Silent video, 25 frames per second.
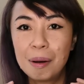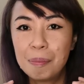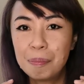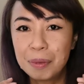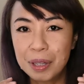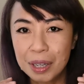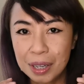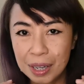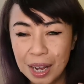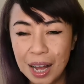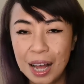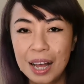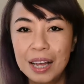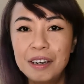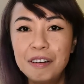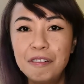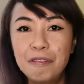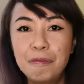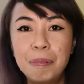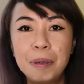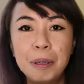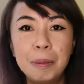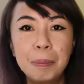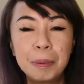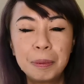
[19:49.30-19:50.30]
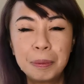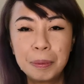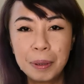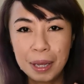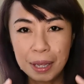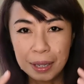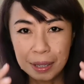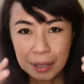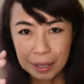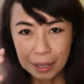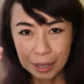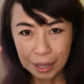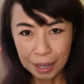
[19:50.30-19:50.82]
the kind of people
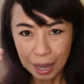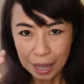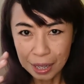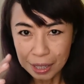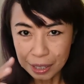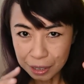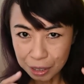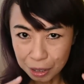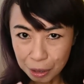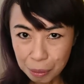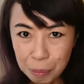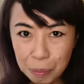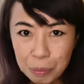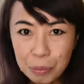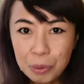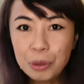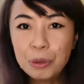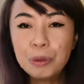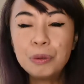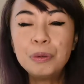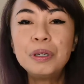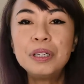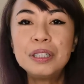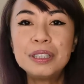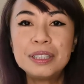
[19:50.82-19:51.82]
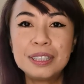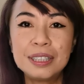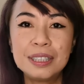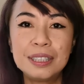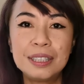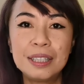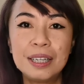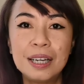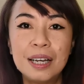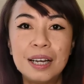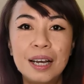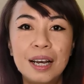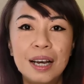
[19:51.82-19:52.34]
and the kind of
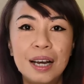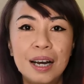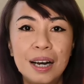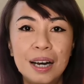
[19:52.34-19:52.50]
community